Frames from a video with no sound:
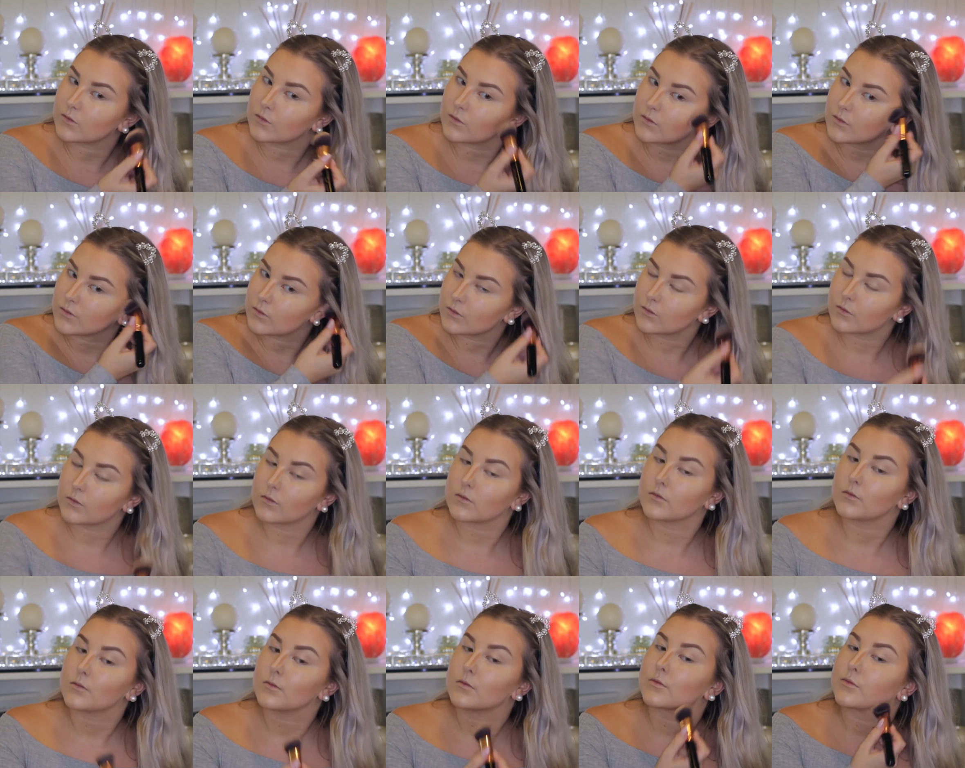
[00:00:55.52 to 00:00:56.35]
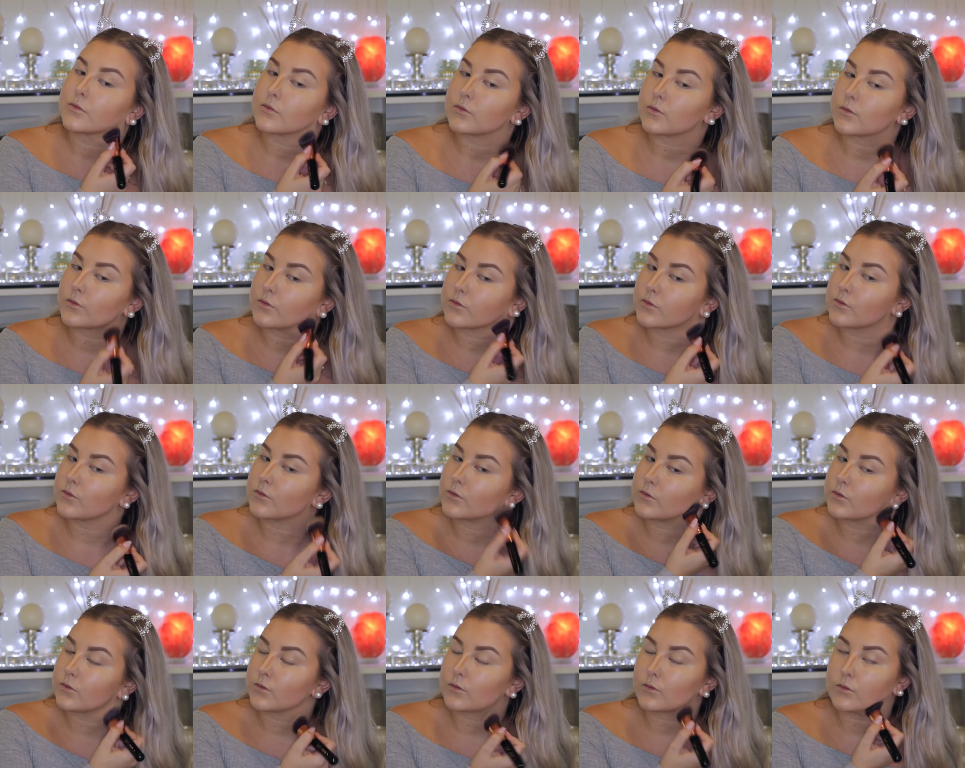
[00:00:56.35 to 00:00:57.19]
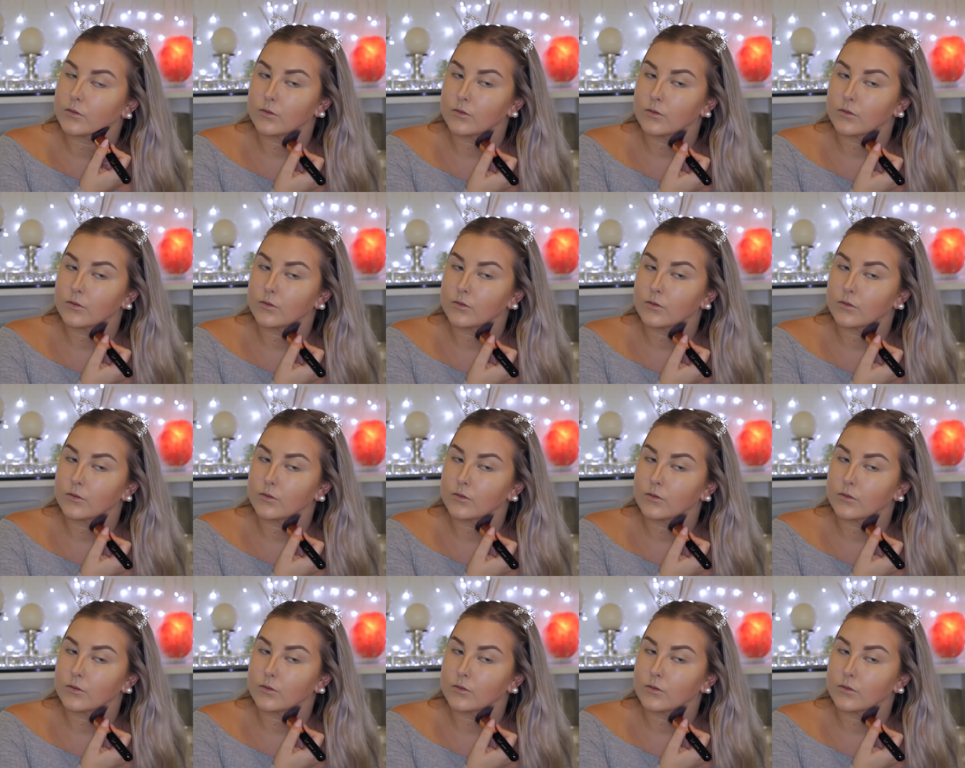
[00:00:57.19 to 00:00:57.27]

Nobody speaks.